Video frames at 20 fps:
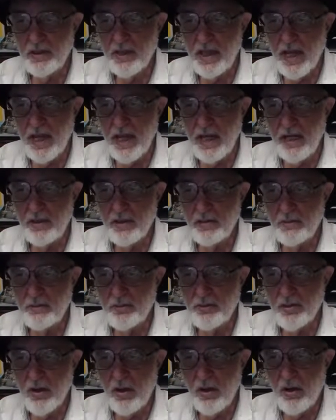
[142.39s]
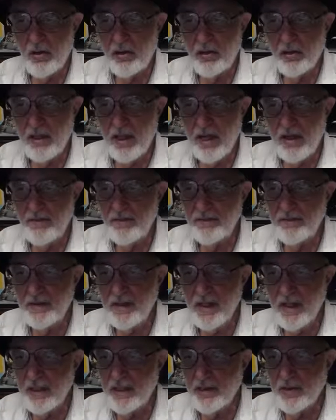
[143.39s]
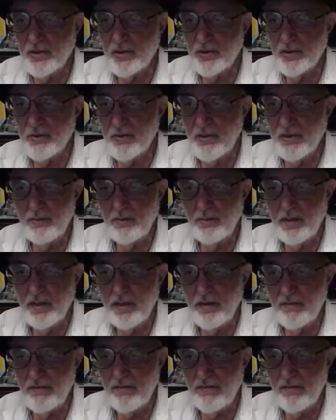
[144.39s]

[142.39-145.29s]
items are left and extremely